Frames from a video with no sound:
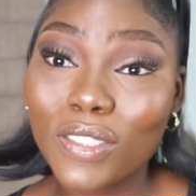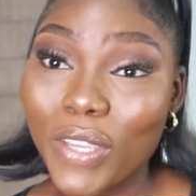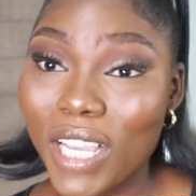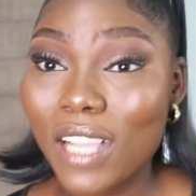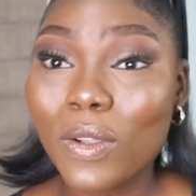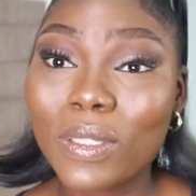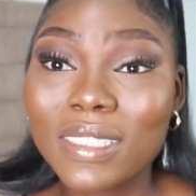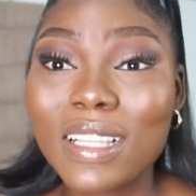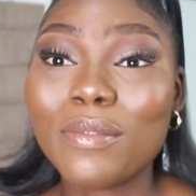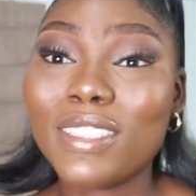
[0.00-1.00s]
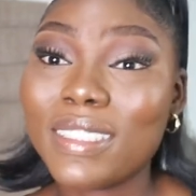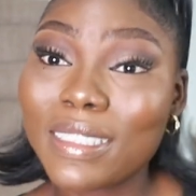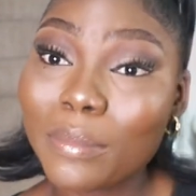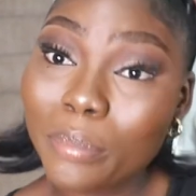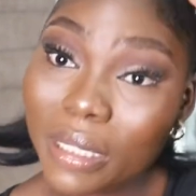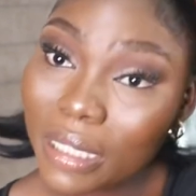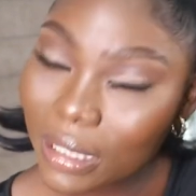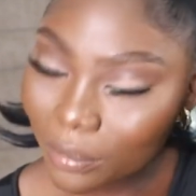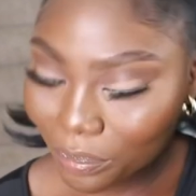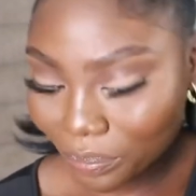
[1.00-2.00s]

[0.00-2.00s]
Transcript: so you can consider visiting Benin.